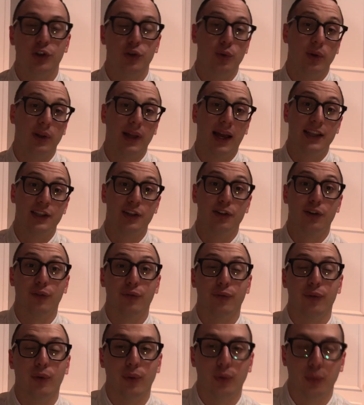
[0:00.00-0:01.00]
utilizing her
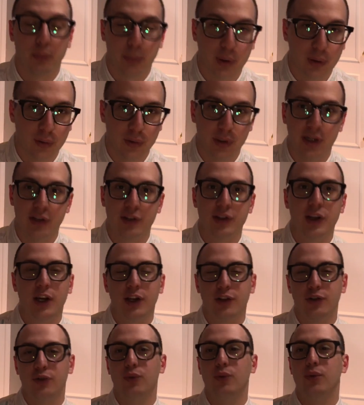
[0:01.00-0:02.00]
vulnerabilities
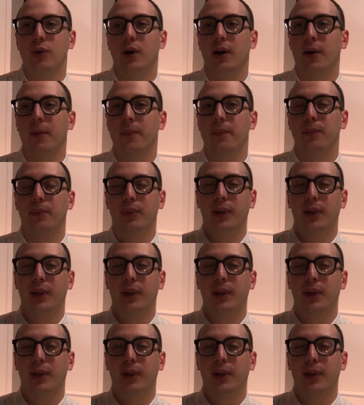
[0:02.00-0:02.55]
to um,